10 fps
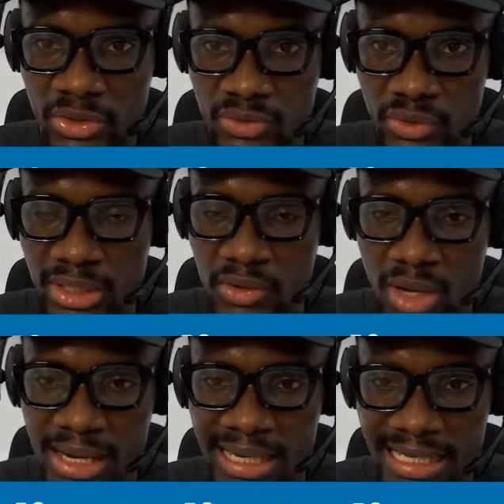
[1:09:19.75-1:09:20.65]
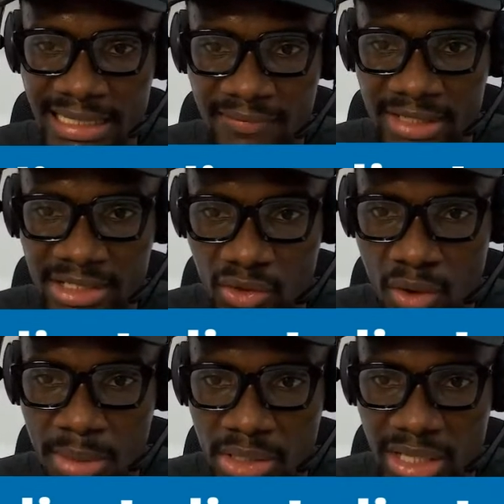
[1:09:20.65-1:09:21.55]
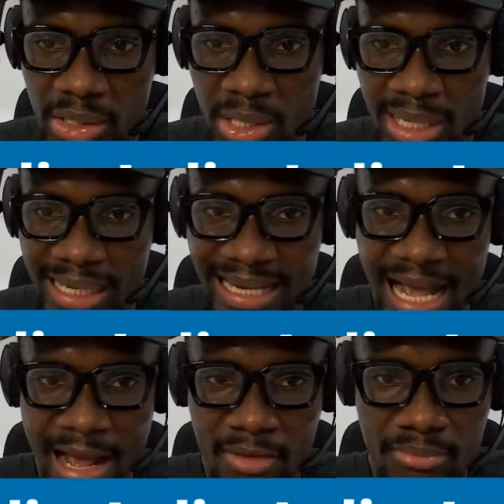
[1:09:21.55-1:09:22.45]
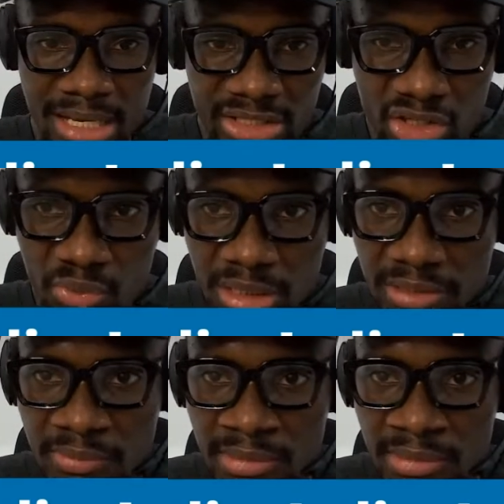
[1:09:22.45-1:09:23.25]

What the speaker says: So you can go ahead and leave it in the comment. You can go ahead and message me.